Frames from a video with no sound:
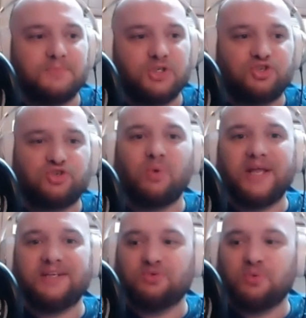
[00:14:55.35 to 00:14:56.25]

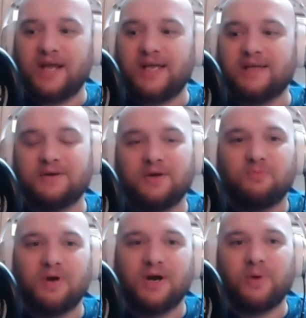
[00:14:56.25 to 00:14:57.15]
2020
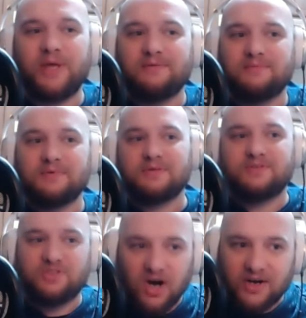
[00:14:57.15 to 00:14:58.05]
where we
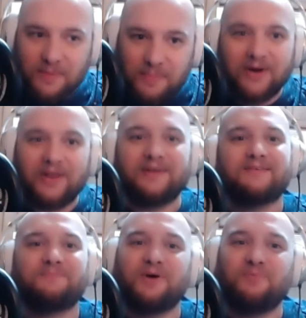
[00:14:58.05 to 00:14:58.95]
talk about
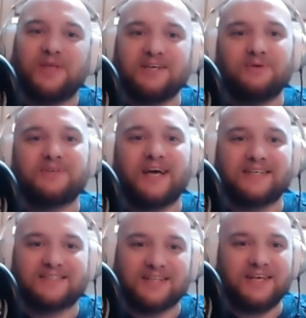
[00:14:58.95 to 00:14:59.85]
it, but we don't
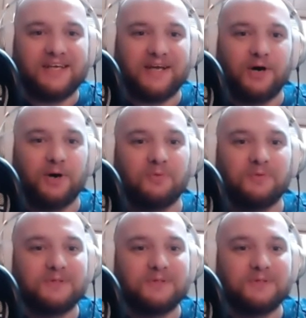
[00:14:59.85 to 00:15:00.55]
actually go